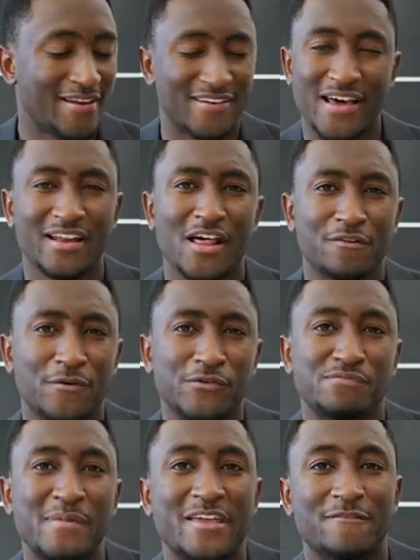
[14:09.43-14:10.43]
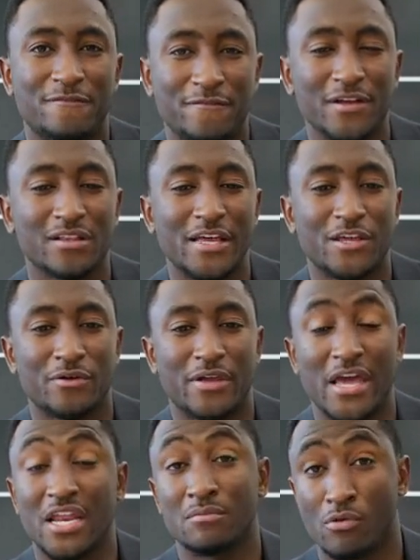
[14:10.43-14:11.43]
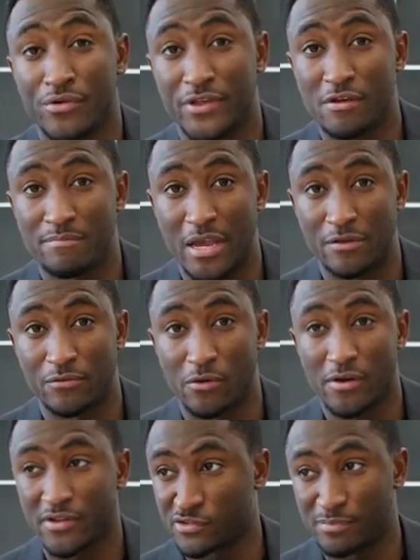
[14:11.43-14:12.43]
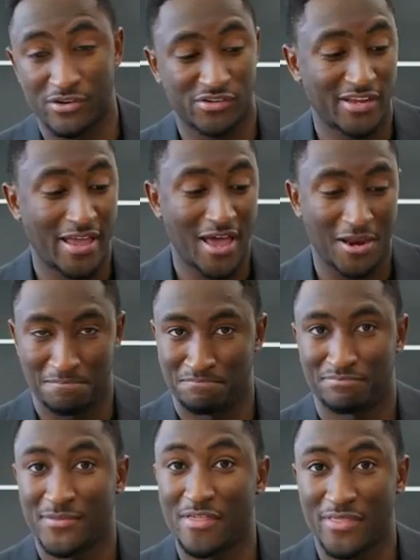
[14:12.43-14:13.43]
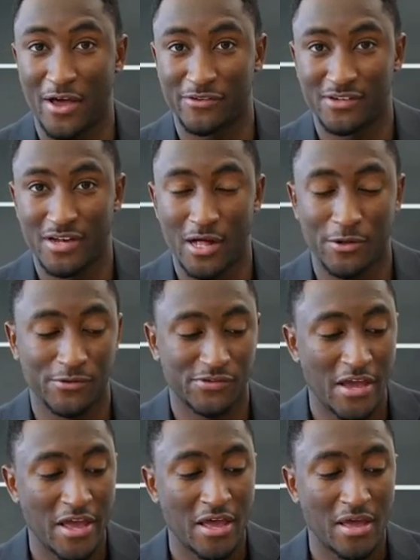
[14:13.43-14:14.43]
Not a lot of phones make it feel like you're getting more than you paid for, especially at $1,000.